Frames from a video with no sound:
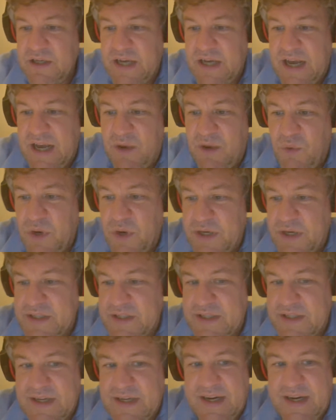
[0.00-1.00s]
at what it
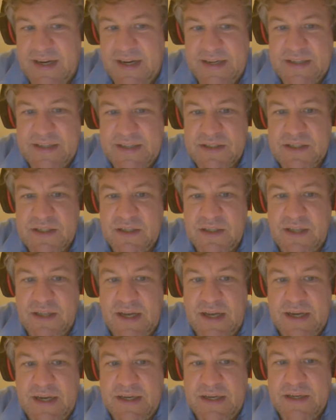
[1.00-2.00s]
kind of
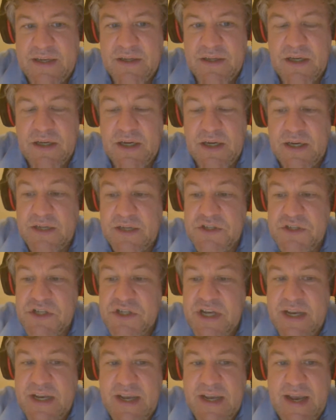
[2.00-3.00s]
like,
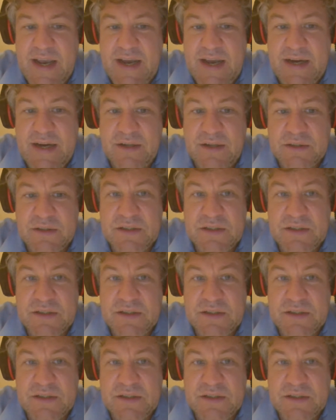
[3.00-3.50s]
check out